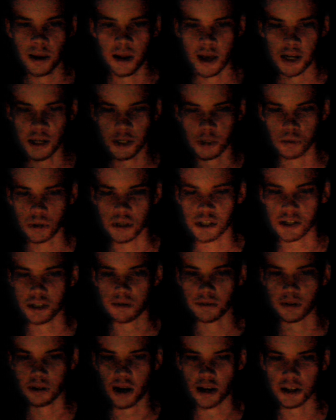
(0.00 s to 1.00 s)
and his reasons
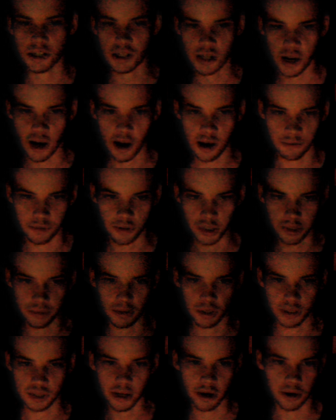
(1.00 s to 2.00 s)
for causing conflict
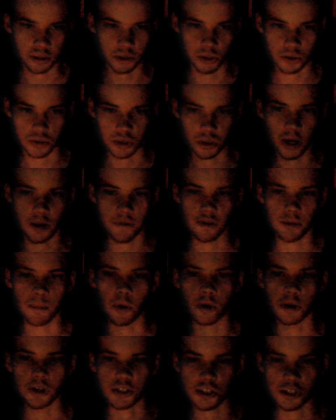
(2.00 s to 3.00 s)
with the characters are even
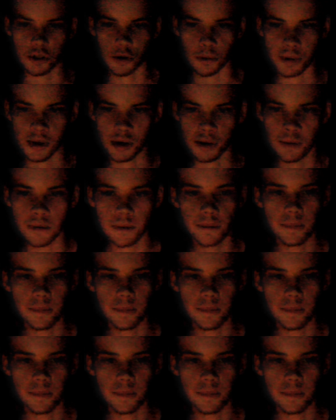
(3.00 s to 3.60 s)
more stupid.